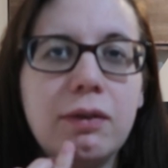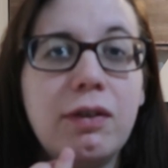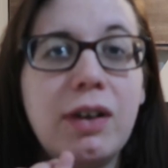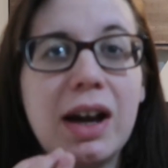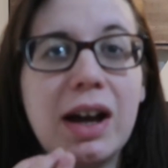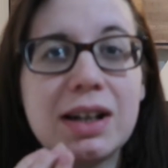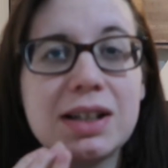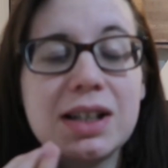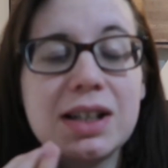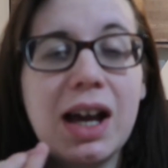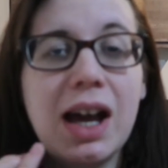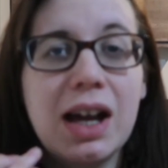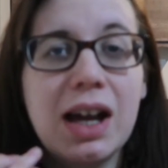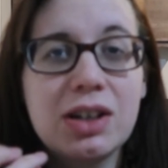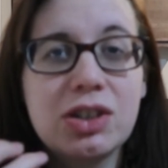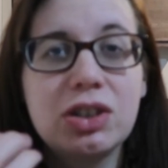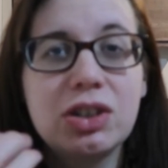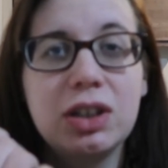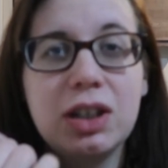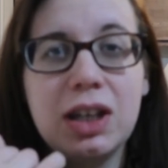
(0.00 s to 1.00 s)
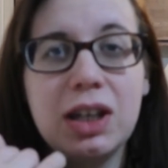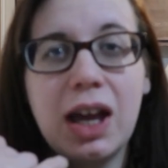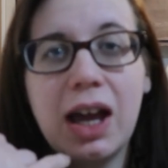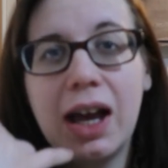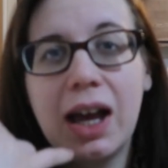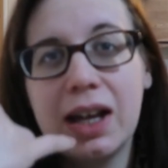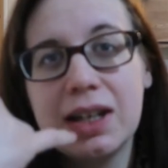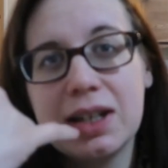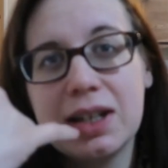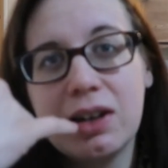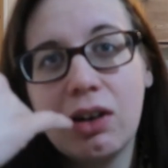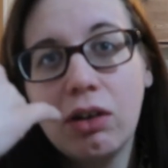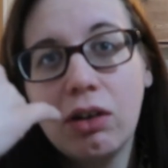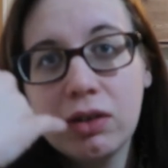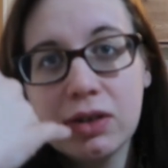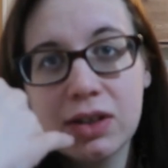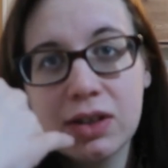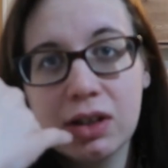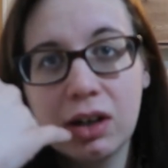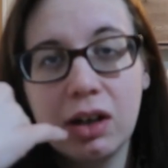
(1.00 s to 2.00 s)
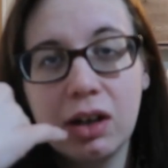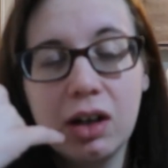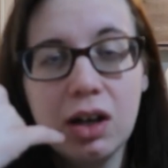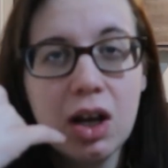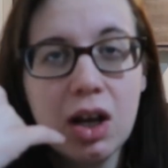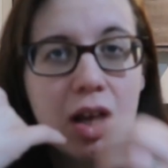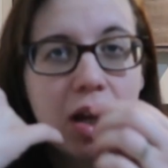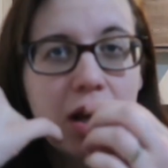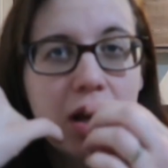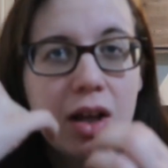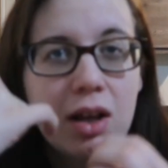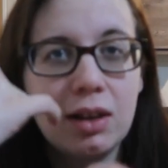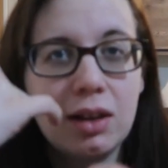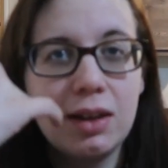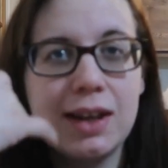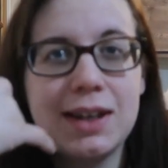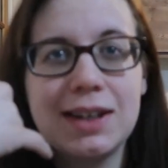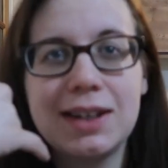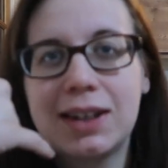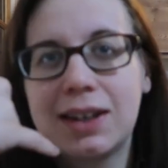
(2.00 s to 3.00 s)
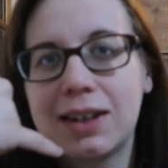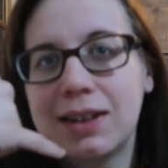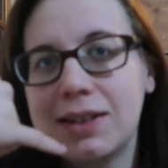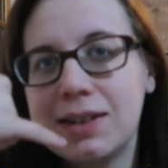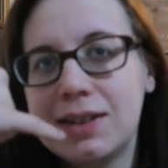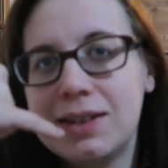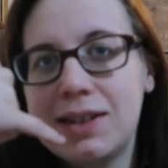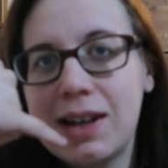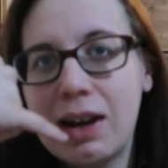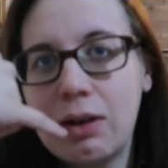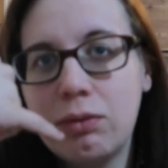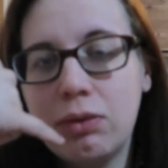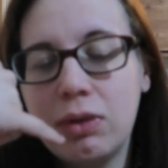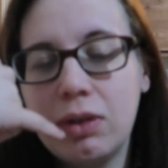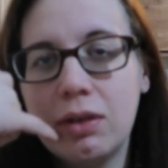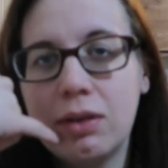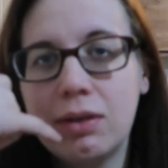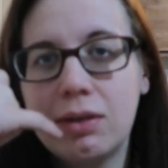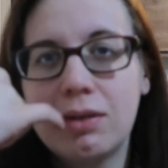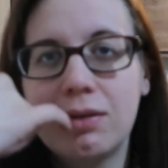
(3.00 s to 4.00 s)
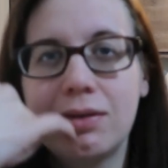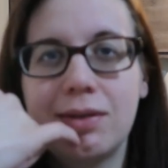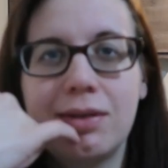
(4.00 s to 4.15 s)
In fact, actually, I had an ulcer like down,